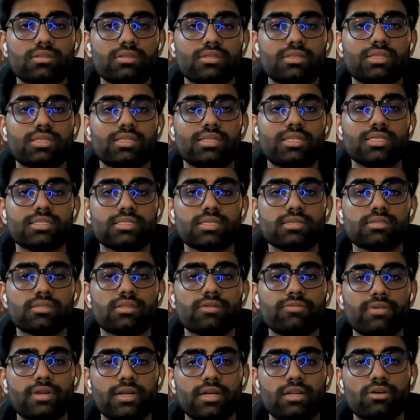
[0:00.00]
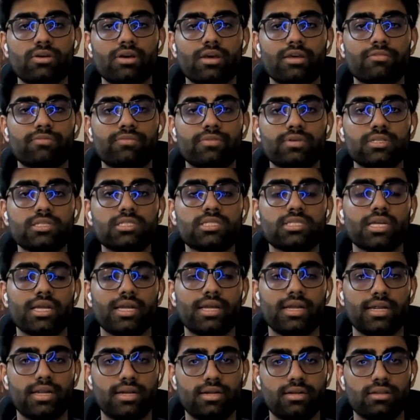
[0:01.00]
this is the video I wish I'd
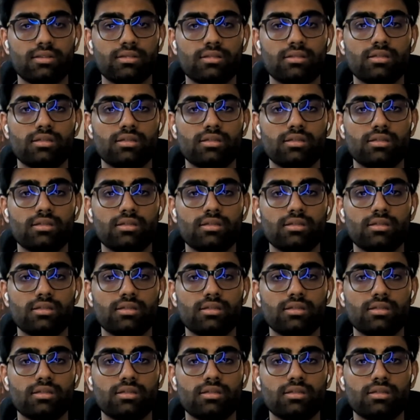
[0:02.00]
had.